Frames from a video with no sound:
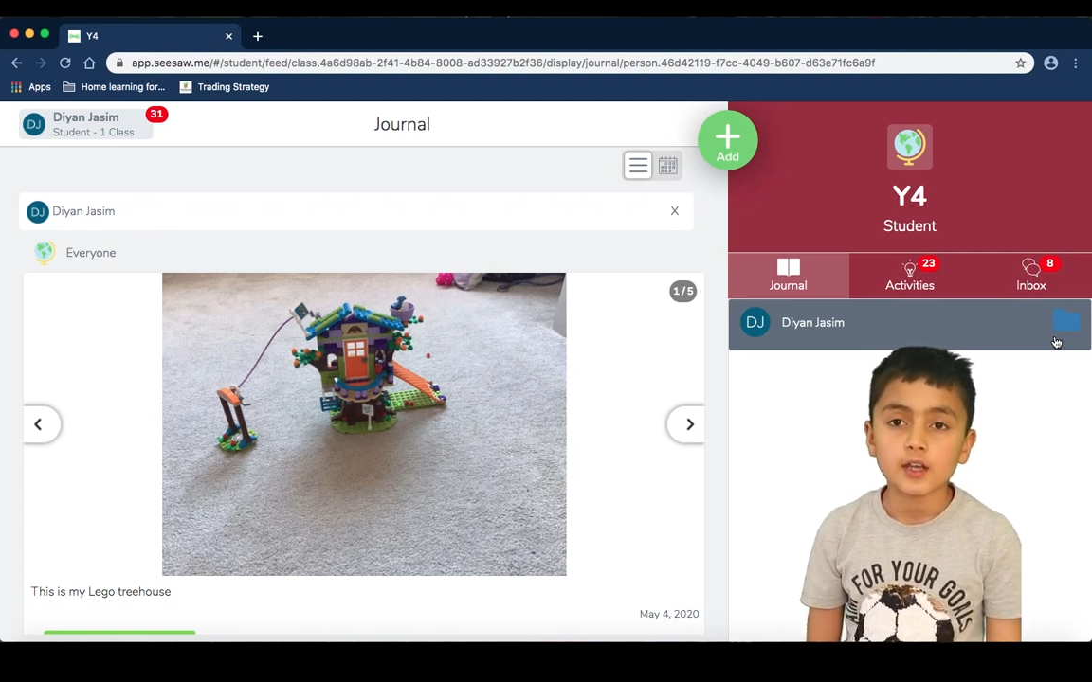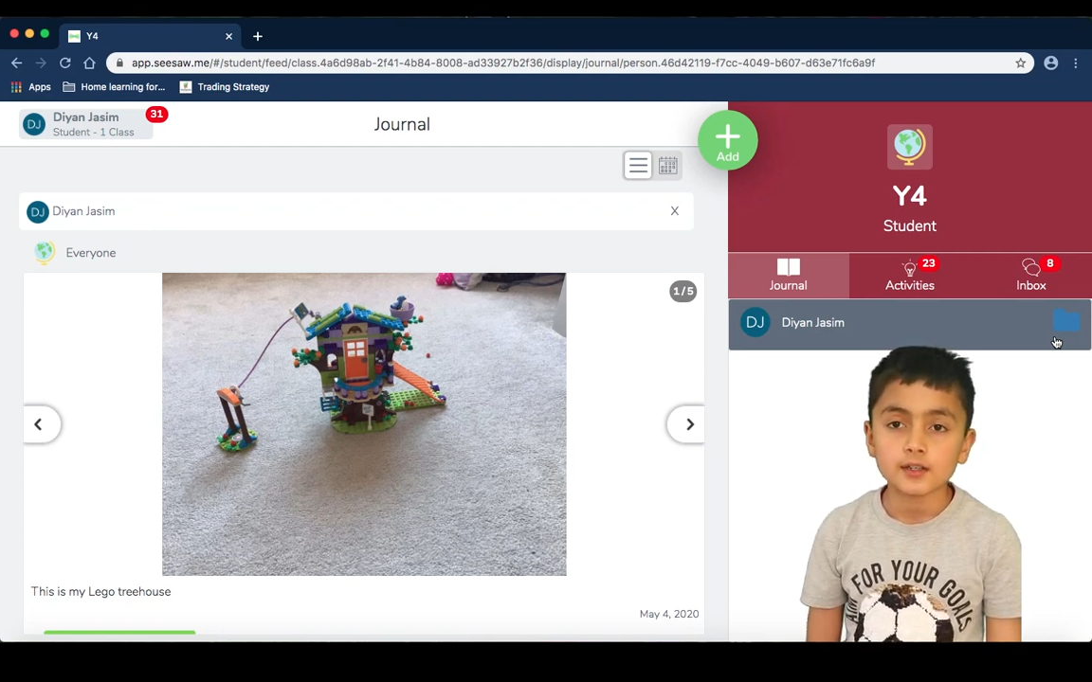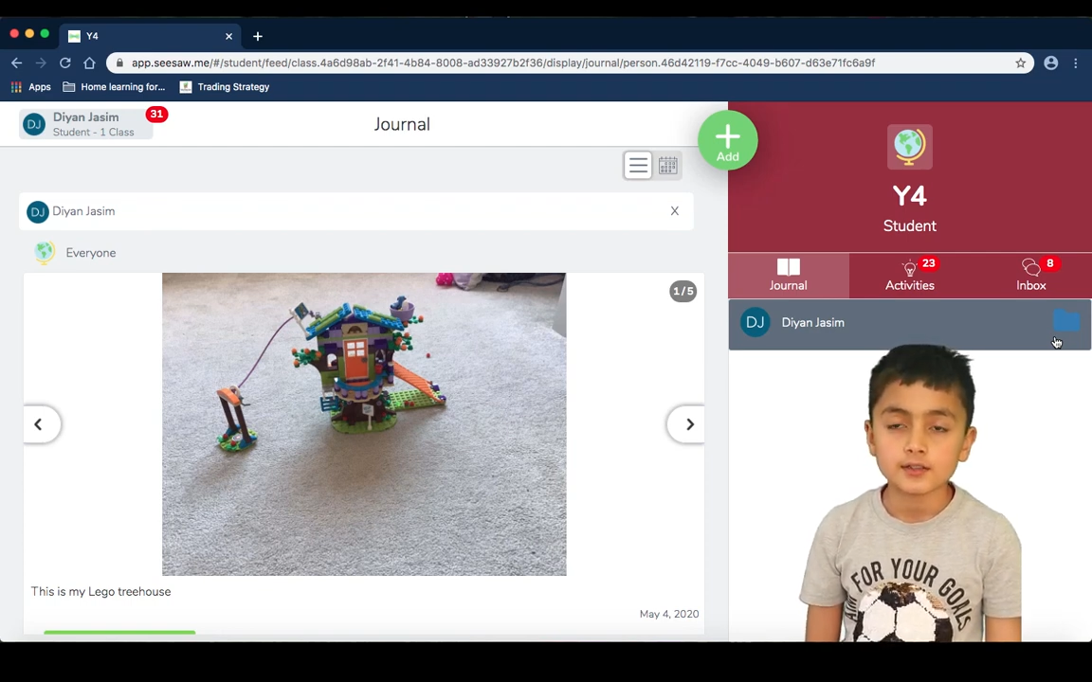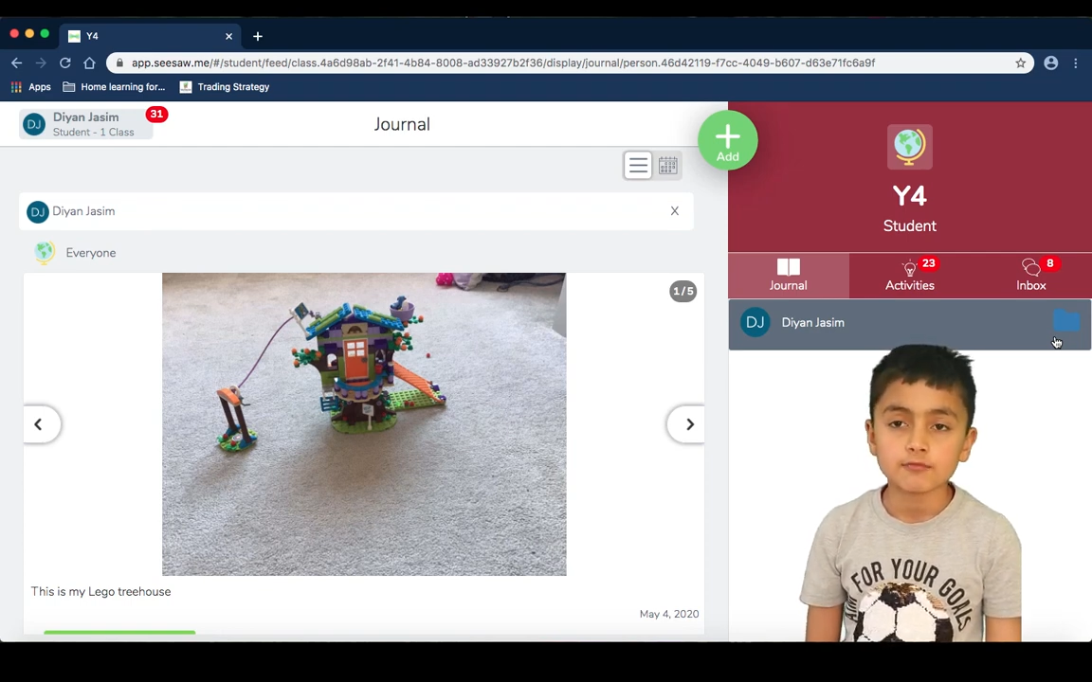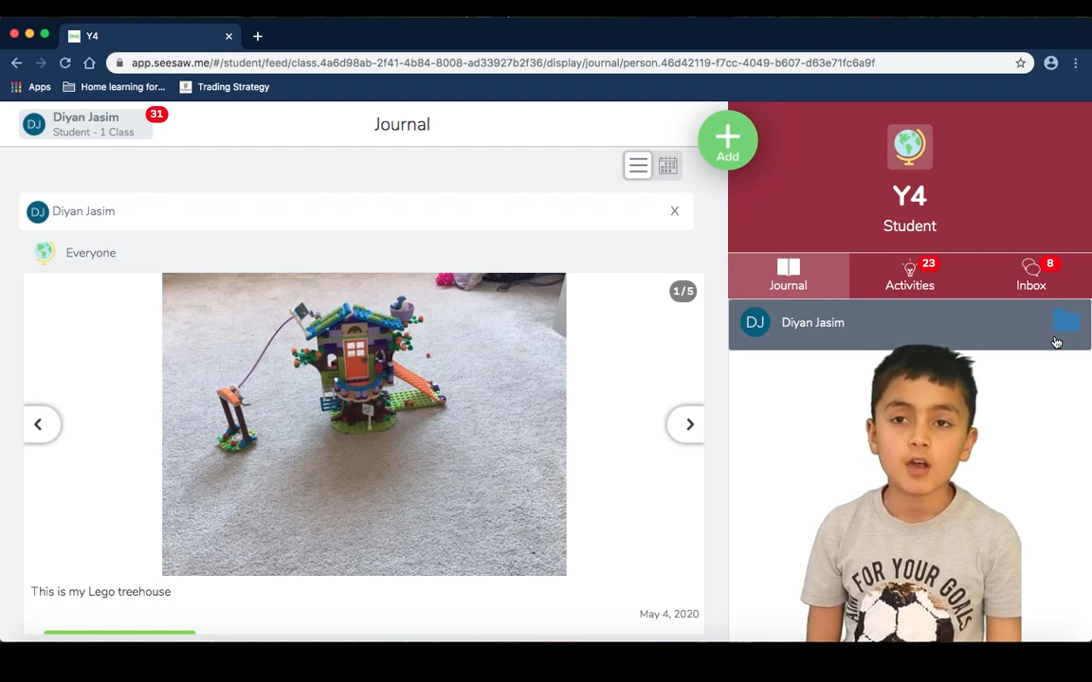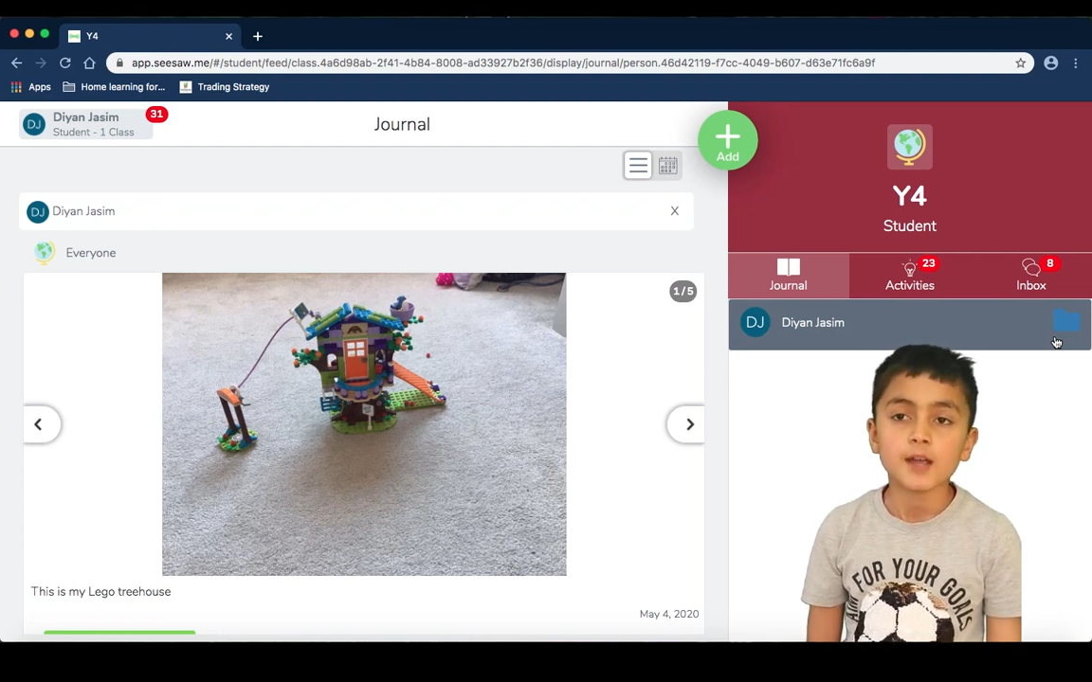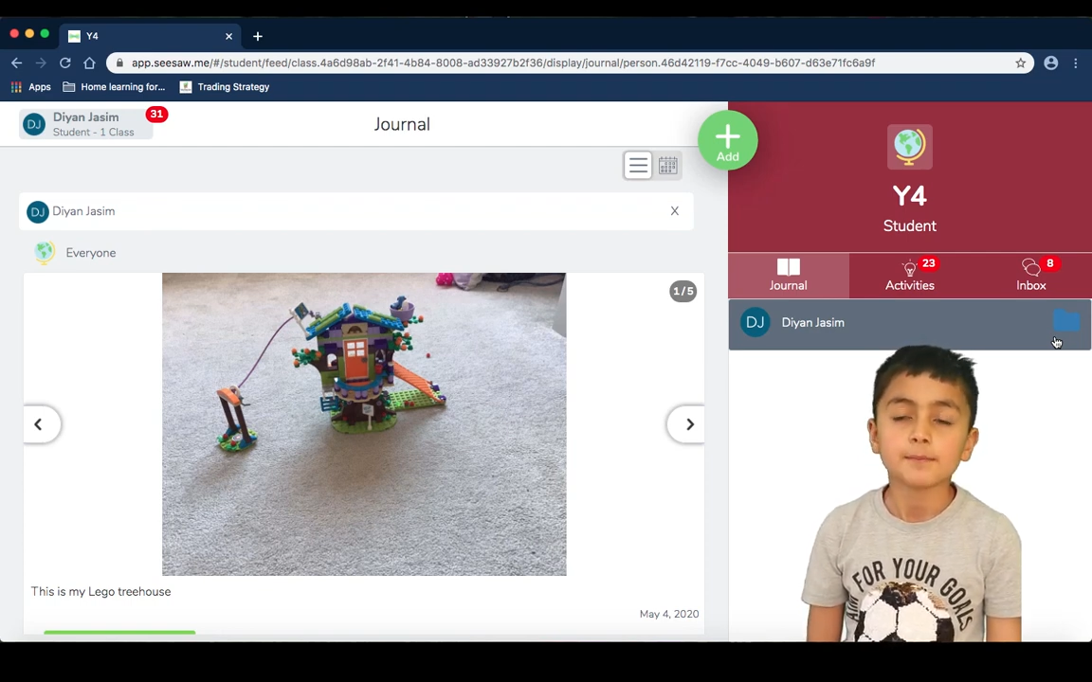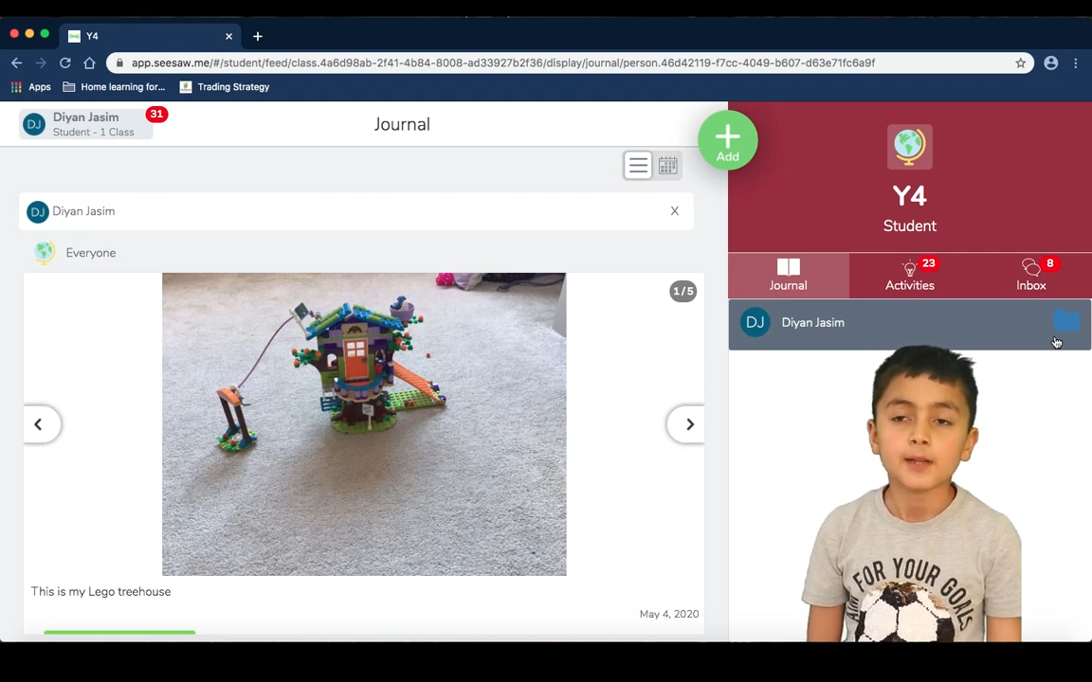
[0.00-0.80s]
is the right